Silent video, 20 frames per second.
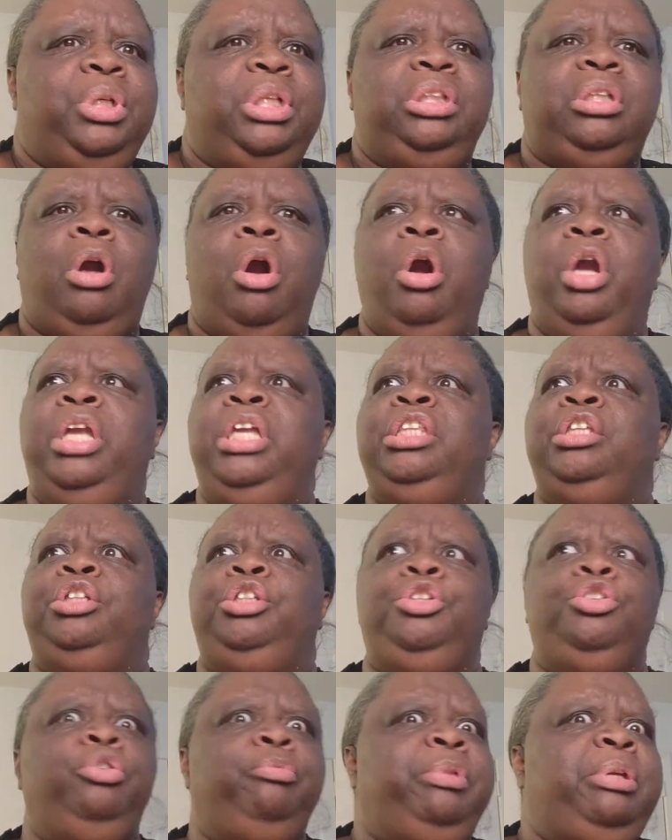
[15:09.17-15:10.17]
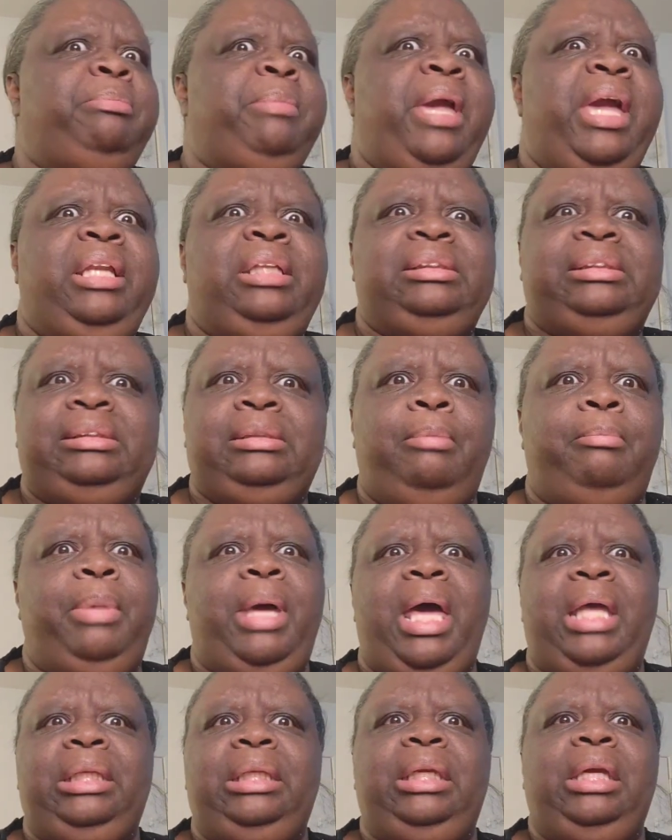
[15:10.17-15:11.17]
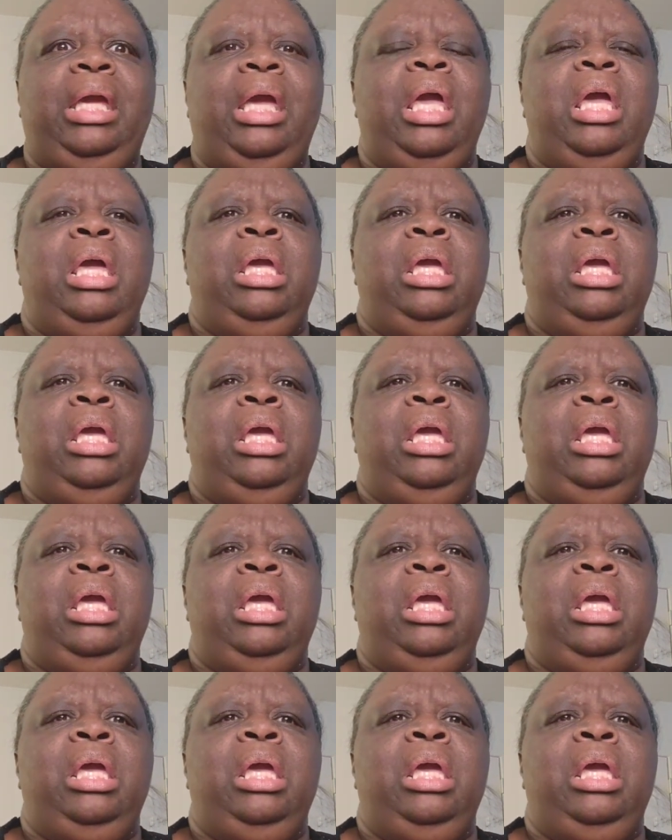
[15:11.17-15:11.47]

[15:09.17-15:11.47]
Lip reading: and or either you'll be mad at somebody,